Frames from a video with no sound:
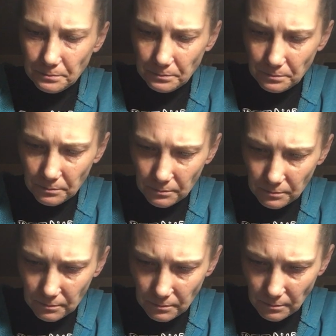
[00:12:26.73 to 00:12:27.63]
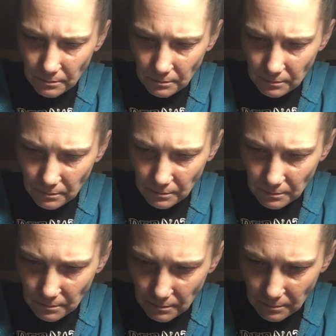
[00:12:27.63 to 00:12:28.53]

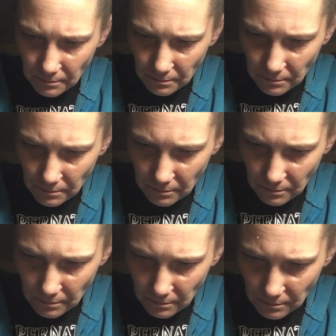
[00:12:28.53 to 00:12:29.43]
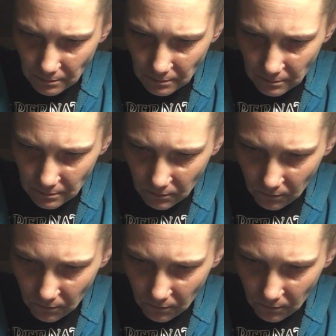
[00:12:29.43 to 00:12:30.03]
[no speech]